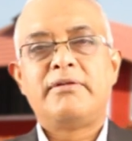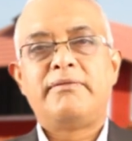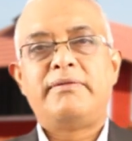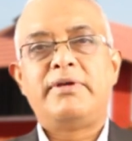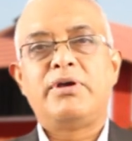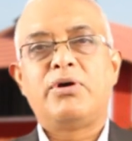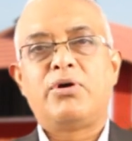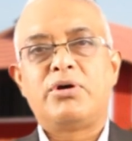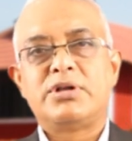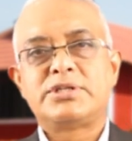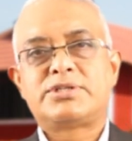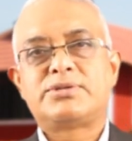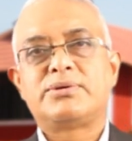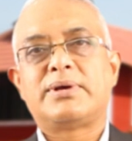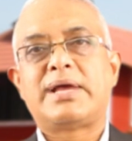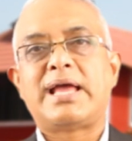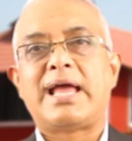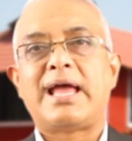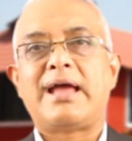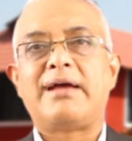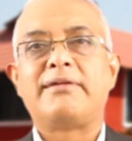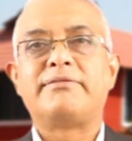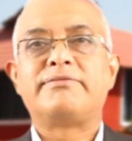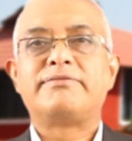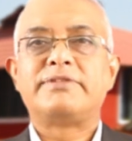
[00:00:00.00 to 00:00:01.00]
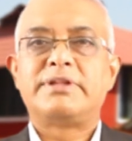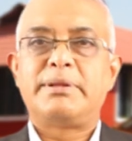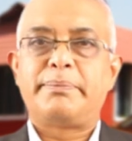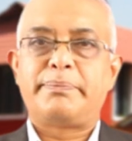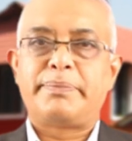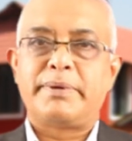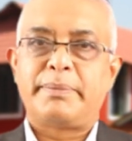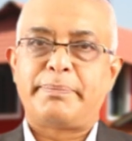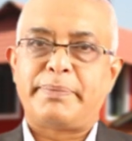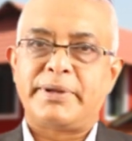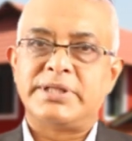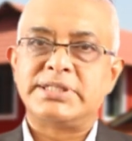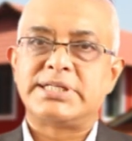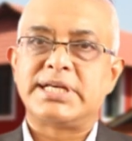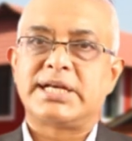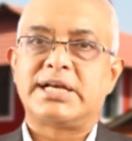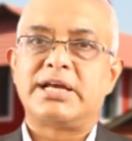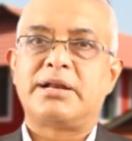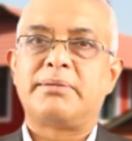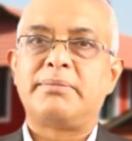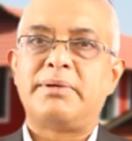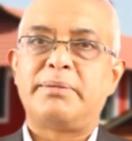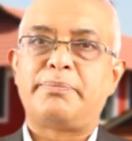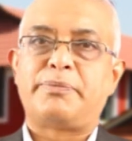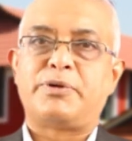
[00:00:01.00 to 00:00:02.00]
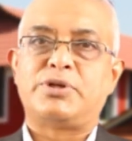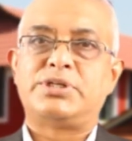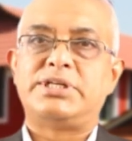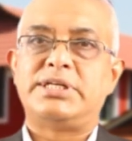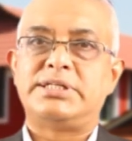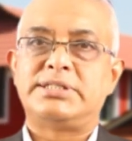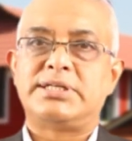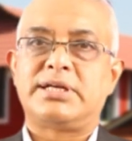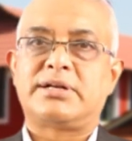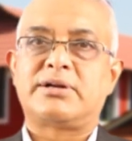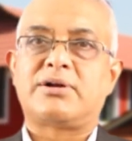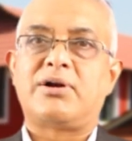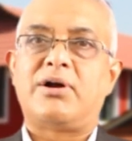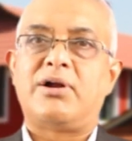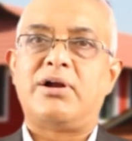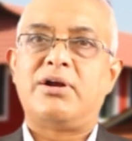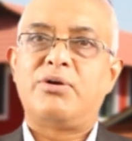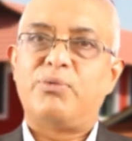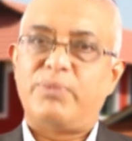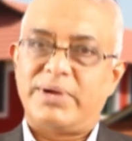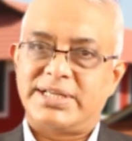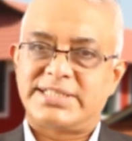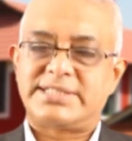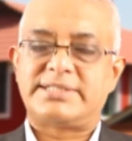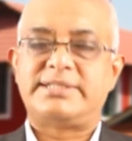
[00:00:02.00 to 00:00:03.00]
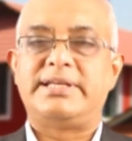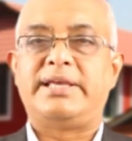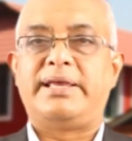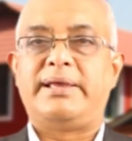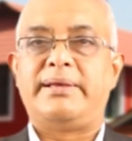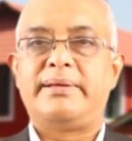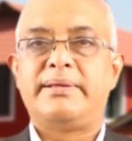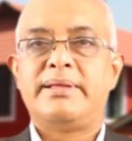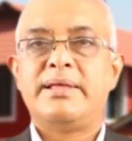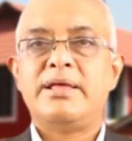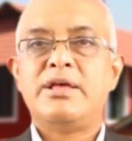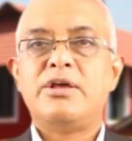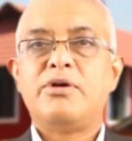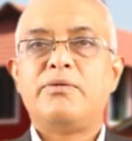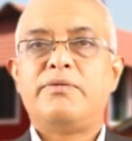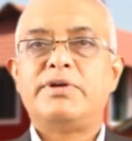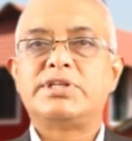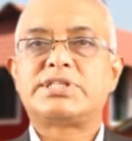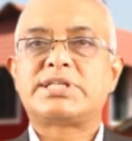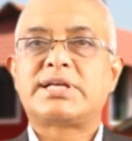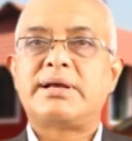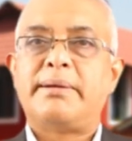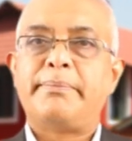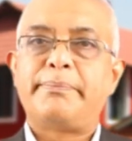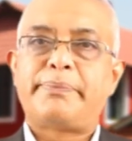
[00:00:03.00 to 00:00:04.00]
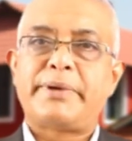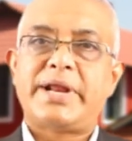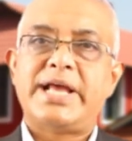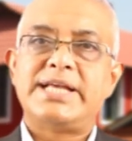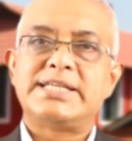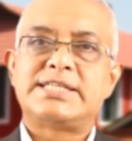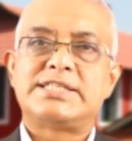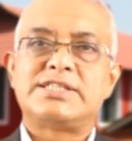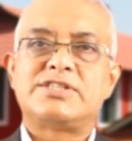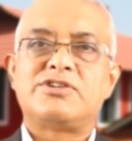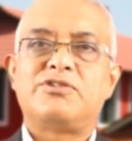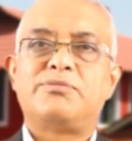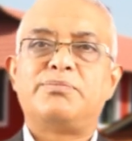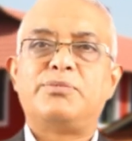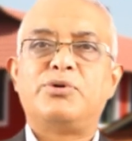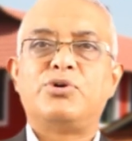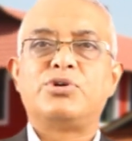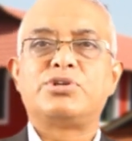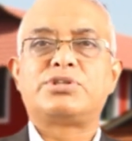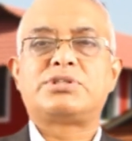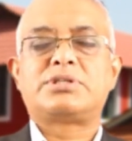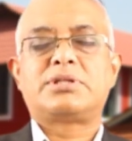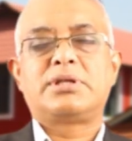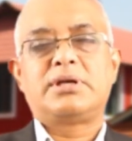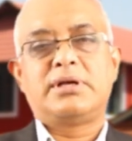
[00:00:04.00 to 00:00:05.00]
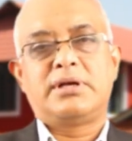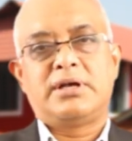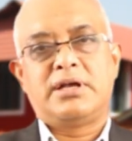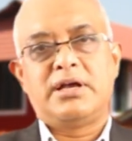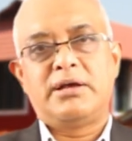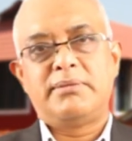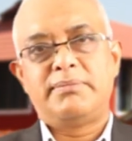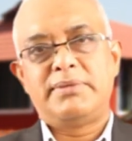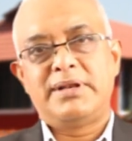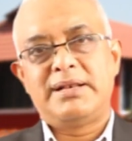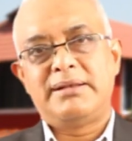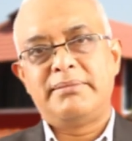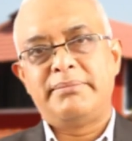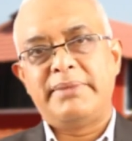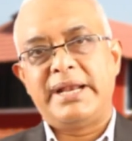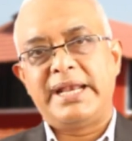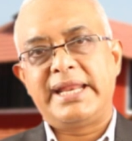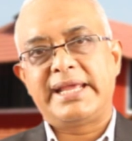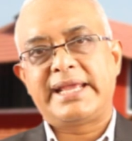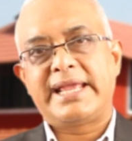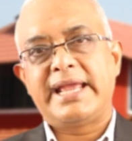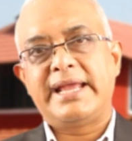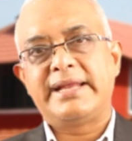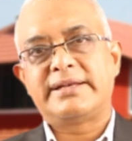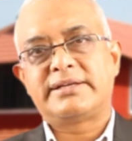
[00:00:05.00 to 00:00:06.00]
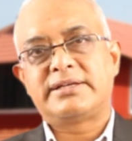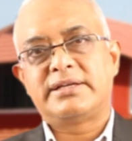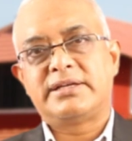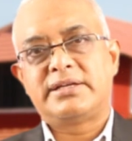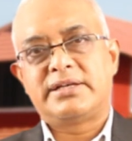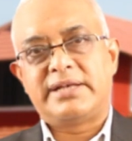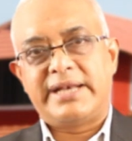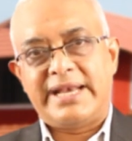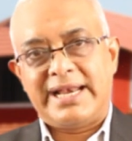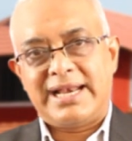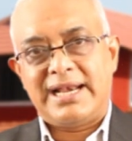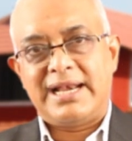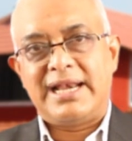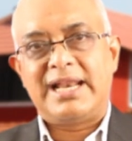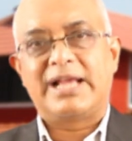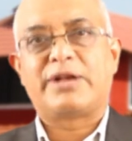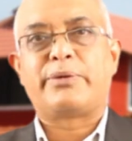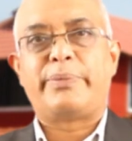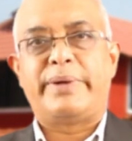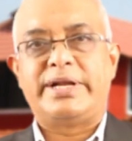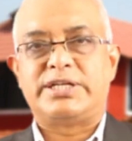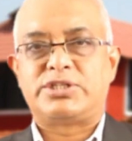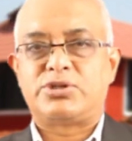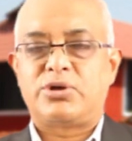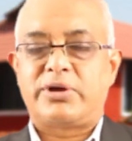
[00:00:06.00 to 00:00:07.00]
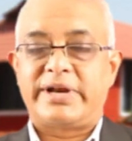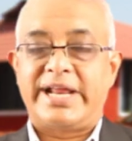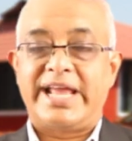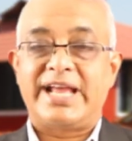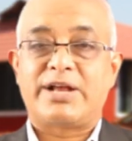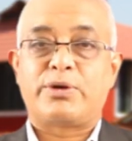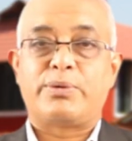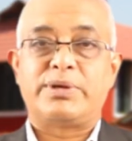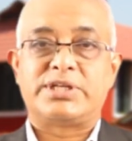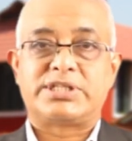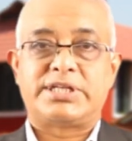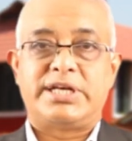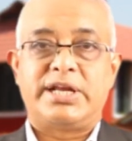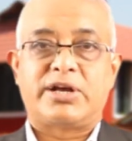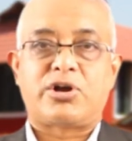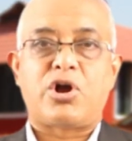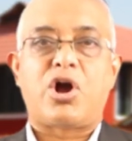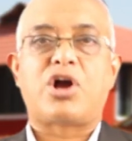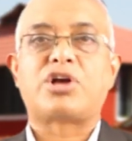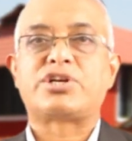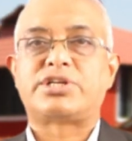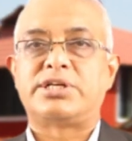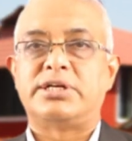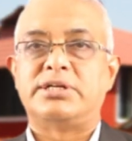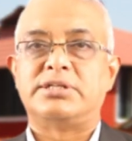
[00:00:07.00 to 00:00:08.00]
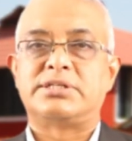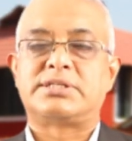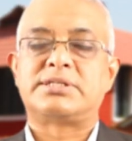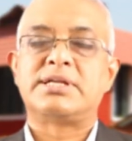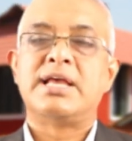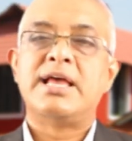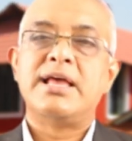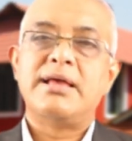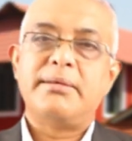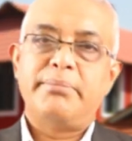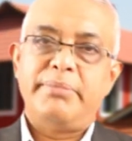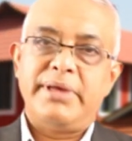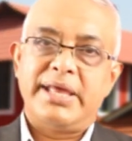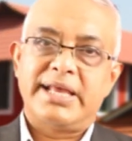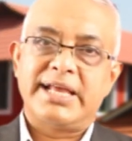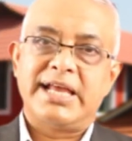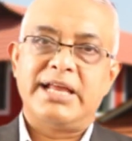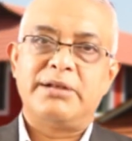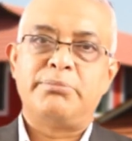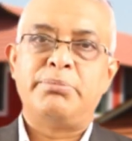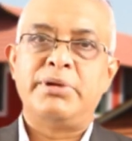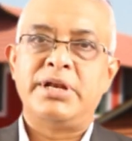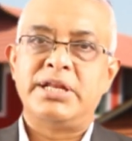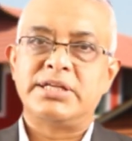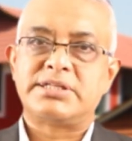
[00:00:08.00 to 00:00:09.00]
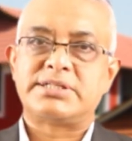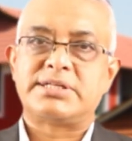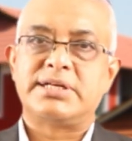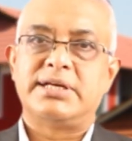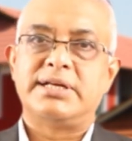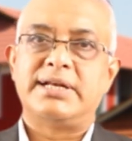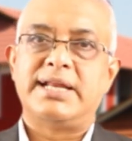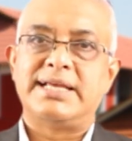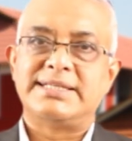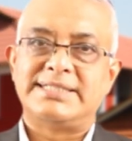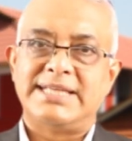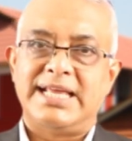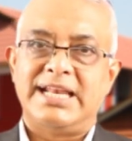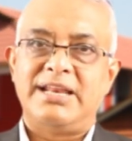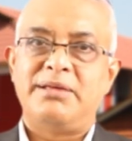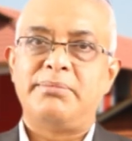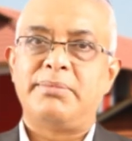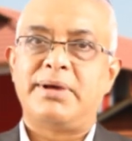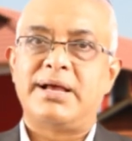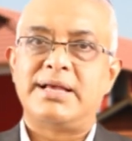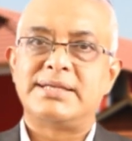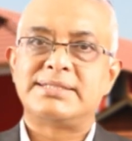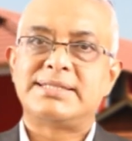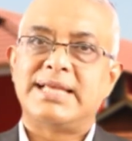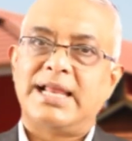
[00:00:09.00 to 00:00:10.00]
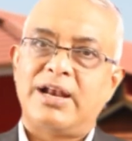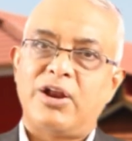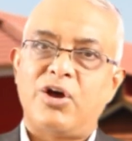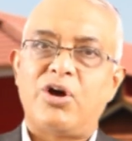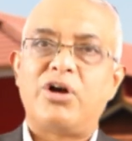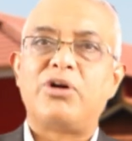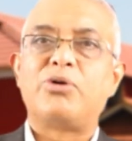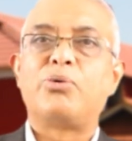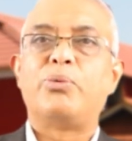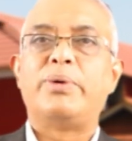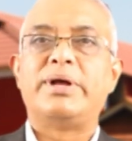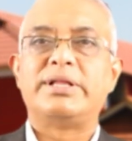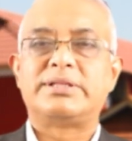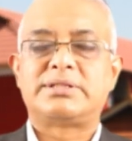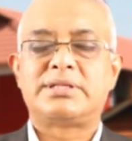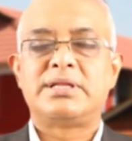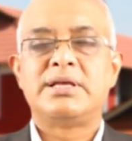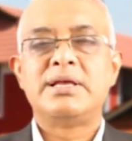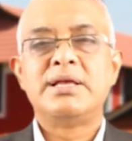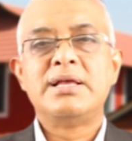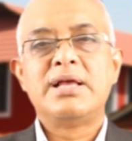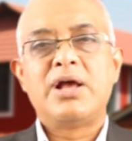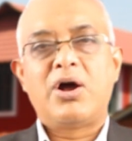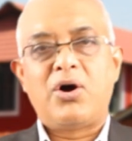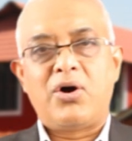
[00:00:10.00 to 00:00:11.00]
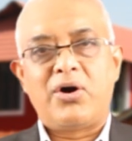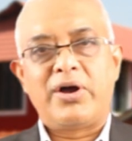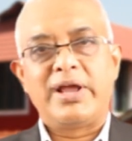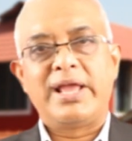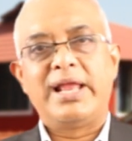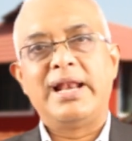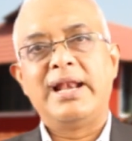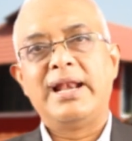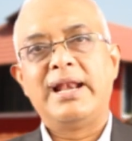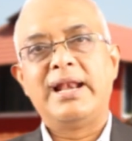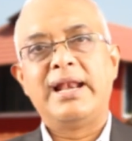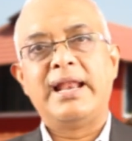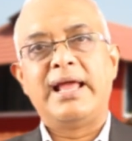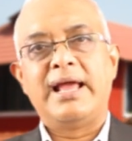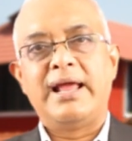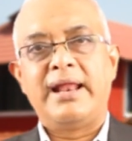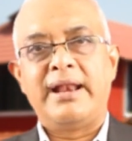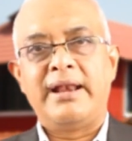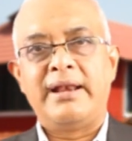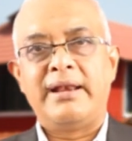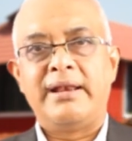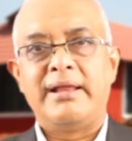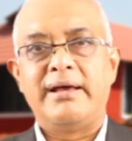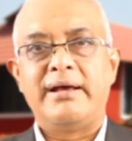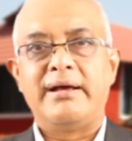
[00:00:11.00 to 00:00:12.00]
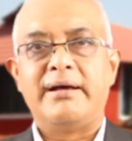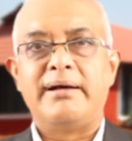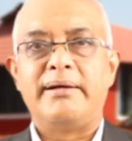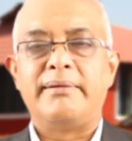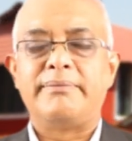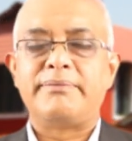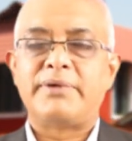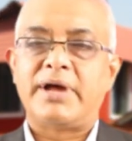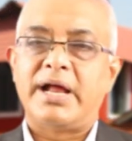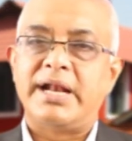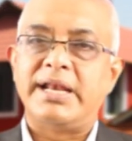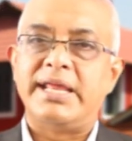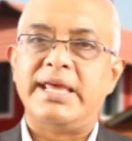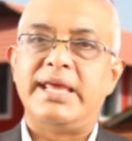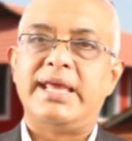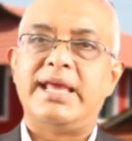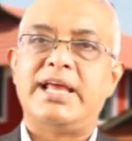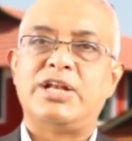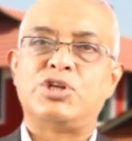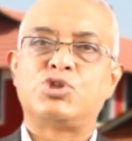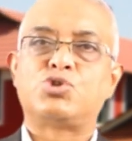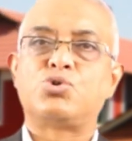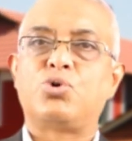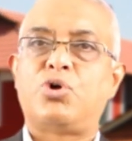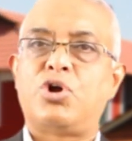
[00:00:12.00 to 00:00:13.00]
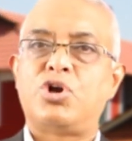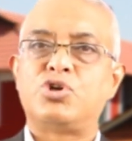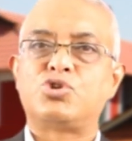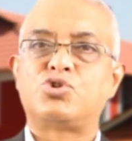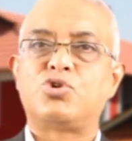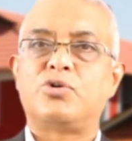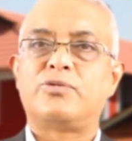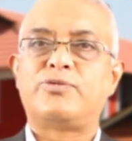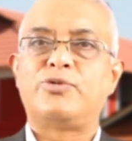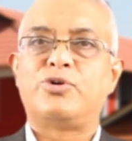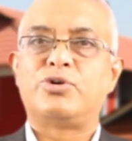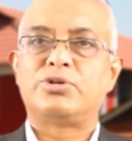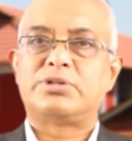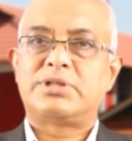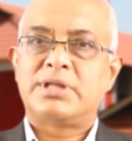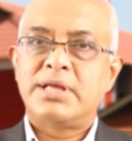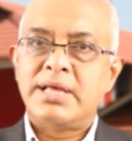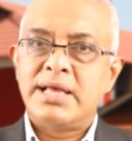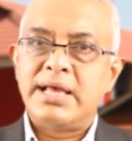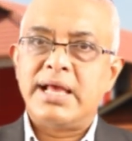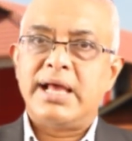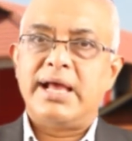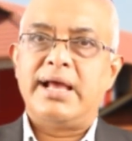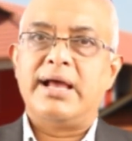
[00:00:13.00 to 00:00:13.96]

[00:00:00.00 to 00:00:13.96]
We also have the Panchakarma procedure called Vasti, which comprises of both herbal medicated liquids or aqueous decoctions being administered as enemas along with oil and honey and so on and so forth.